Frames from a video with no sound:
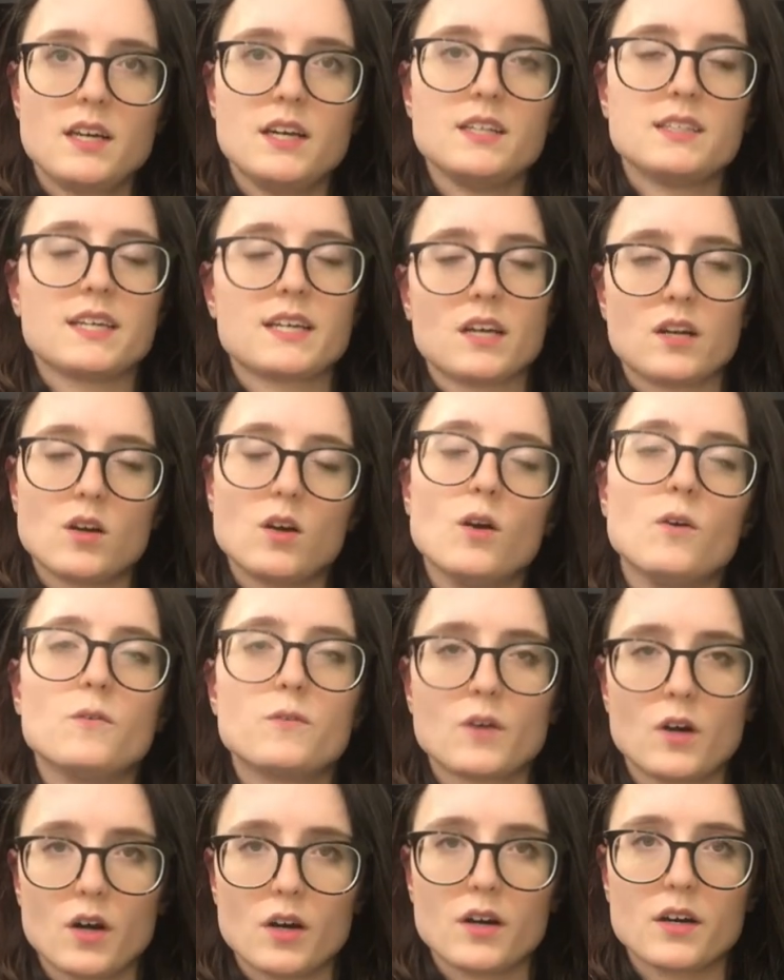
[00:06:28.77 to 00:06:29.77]
It's like a
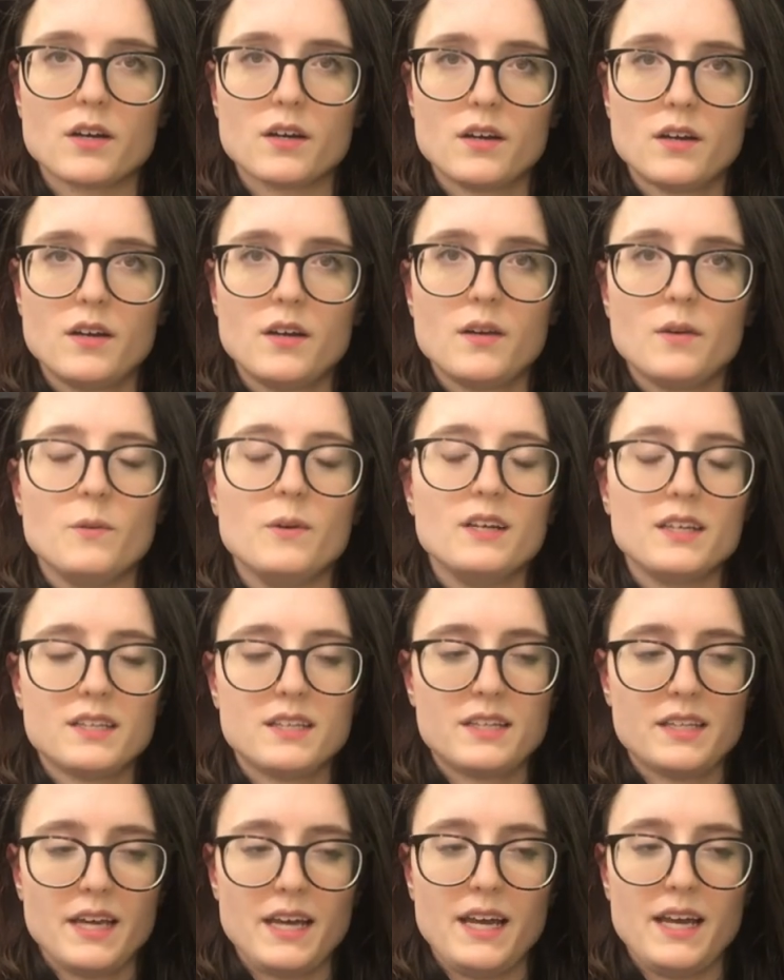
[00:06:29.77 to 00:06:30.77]
golf cart with
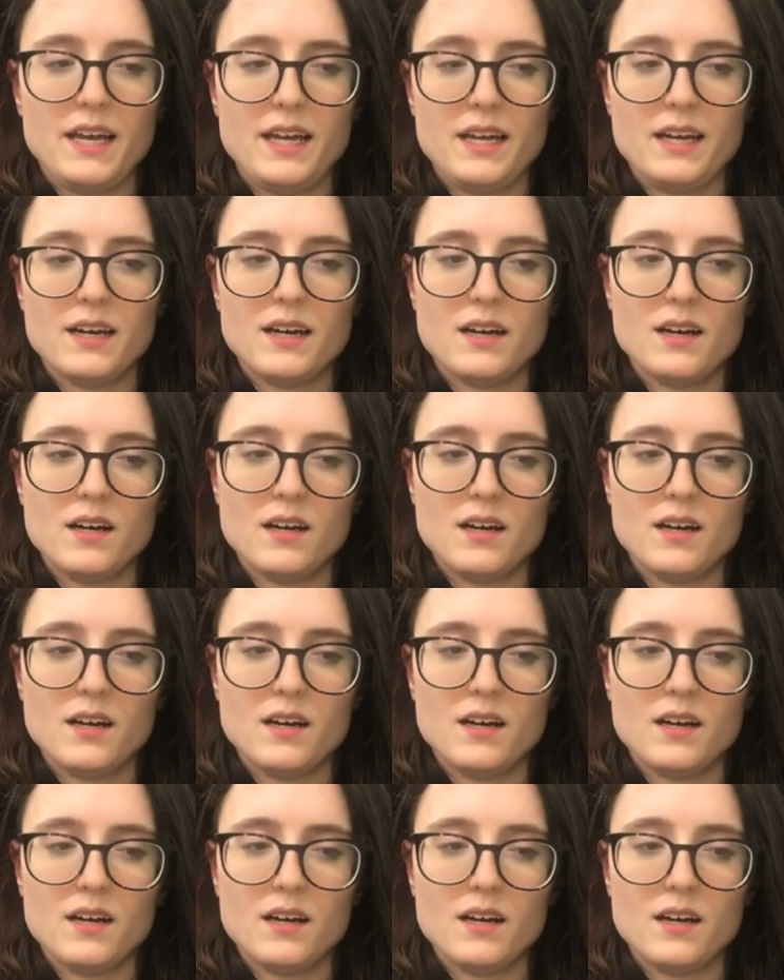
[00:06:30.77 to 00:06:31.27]
a